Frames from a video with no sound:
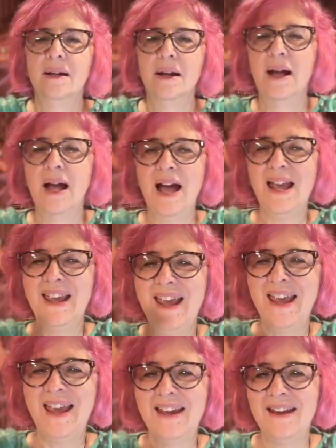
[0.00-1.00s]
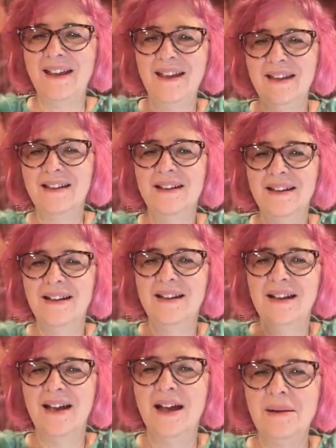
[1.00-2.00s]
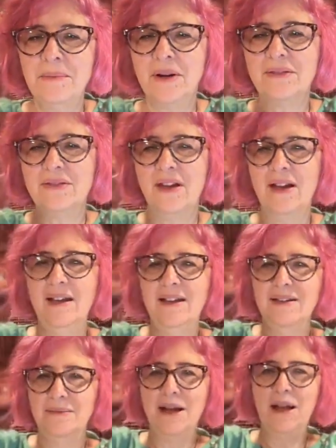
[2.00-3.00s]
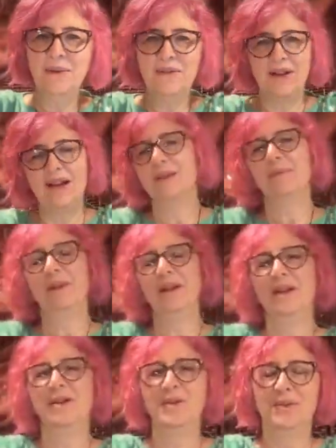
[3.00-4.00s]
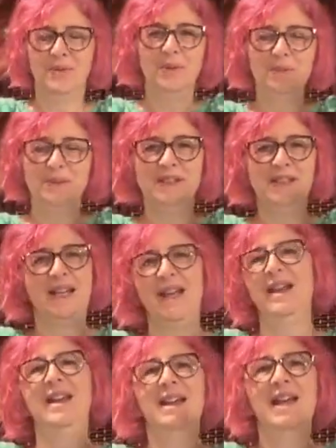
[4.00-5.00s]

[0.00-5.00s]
Hi, Hannah. Hi, Martha. Wow, we've got a big group today.